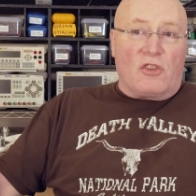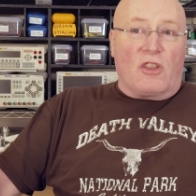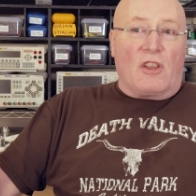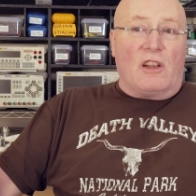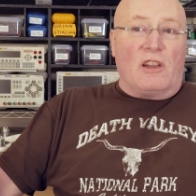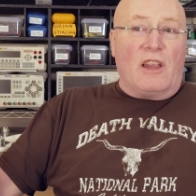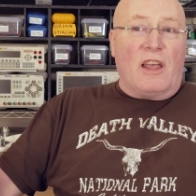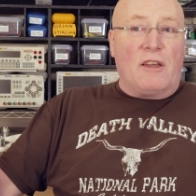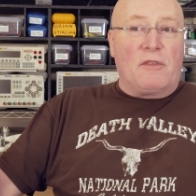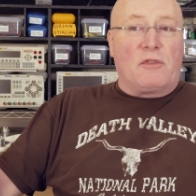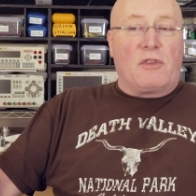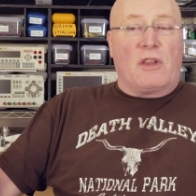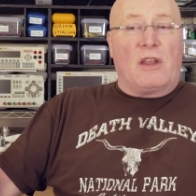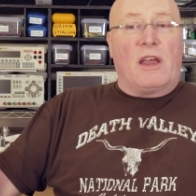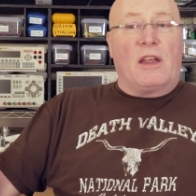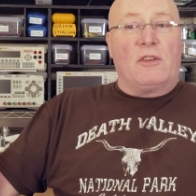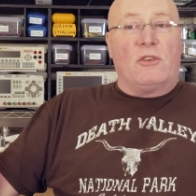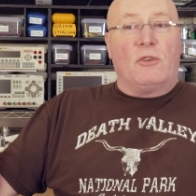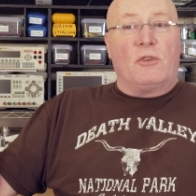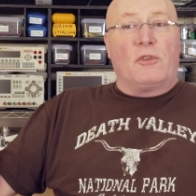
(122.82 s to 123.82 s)
to the left of
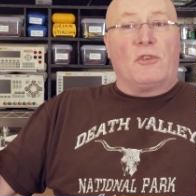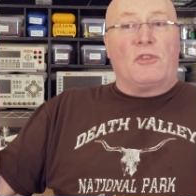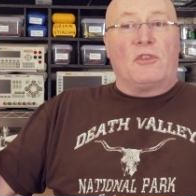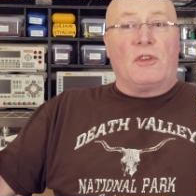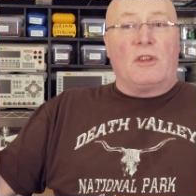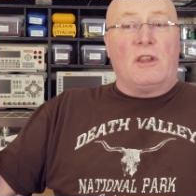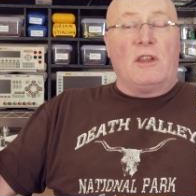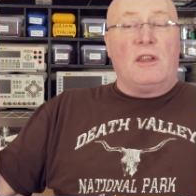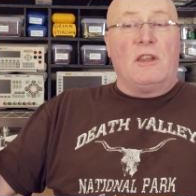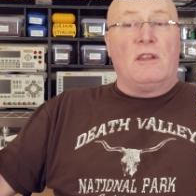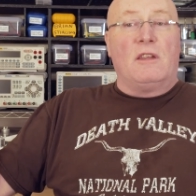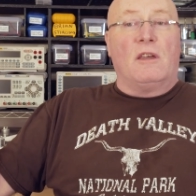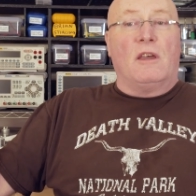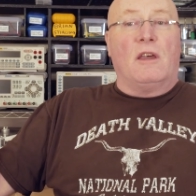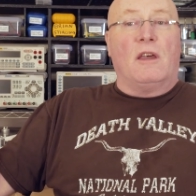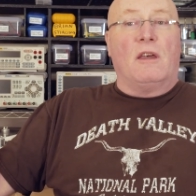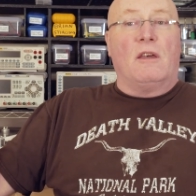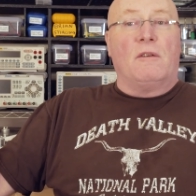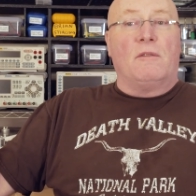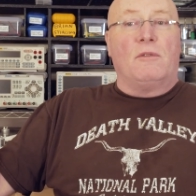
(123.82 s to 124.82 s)
that, you'll see
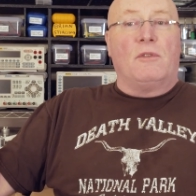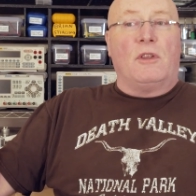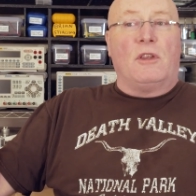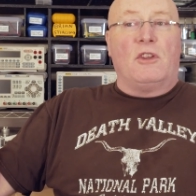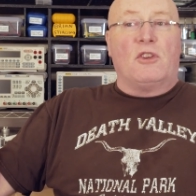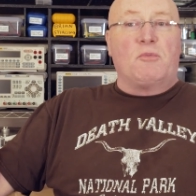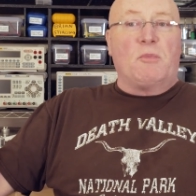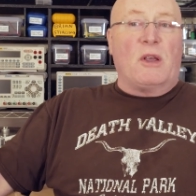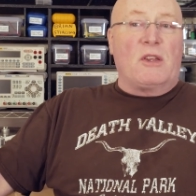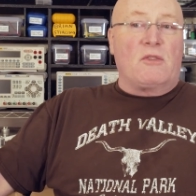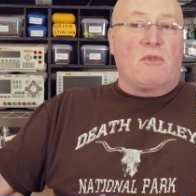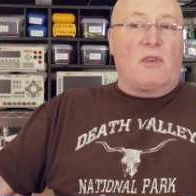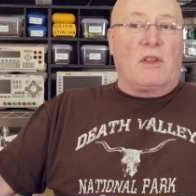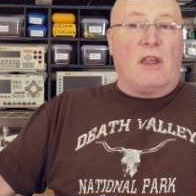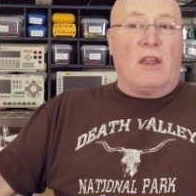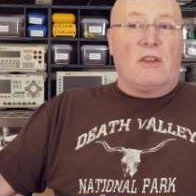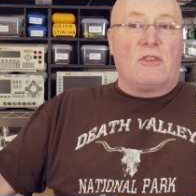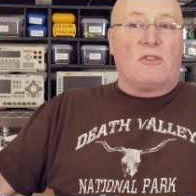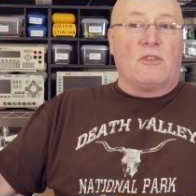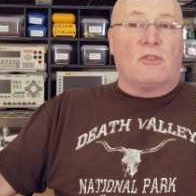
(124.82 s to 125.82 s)
the
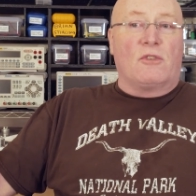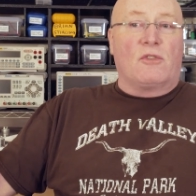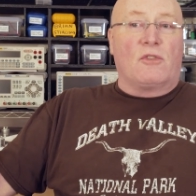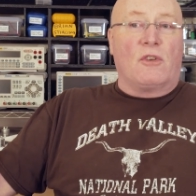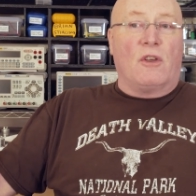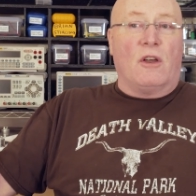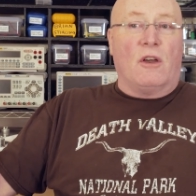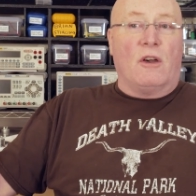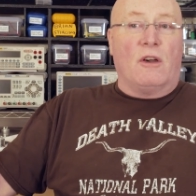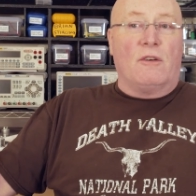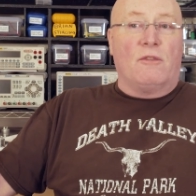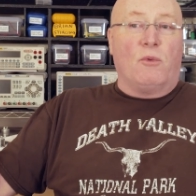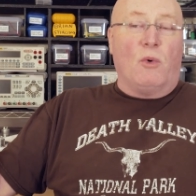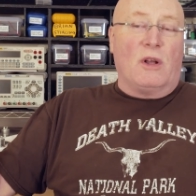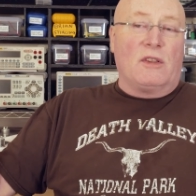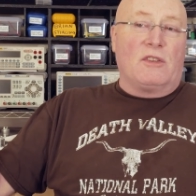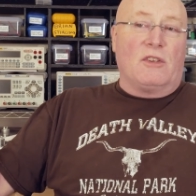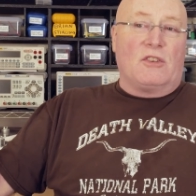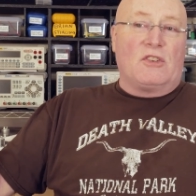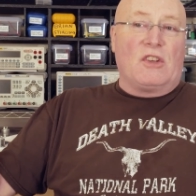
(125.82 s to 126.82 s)
specifications of
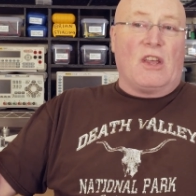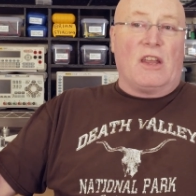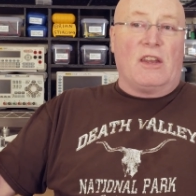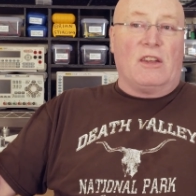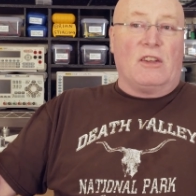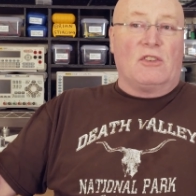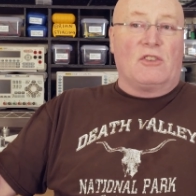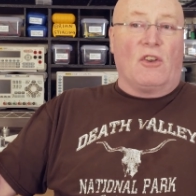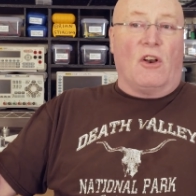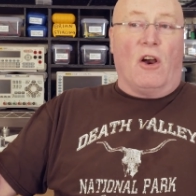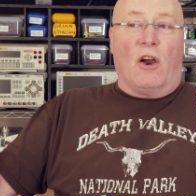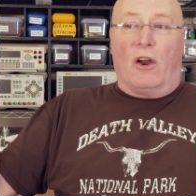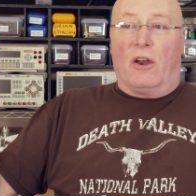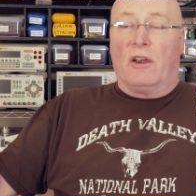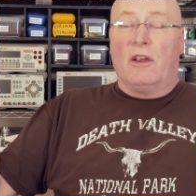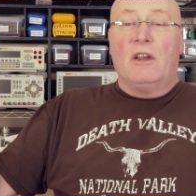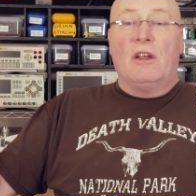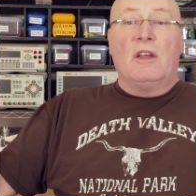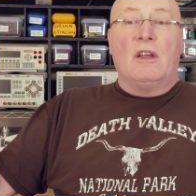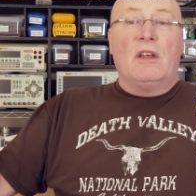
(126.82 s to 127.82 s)
what the settings are.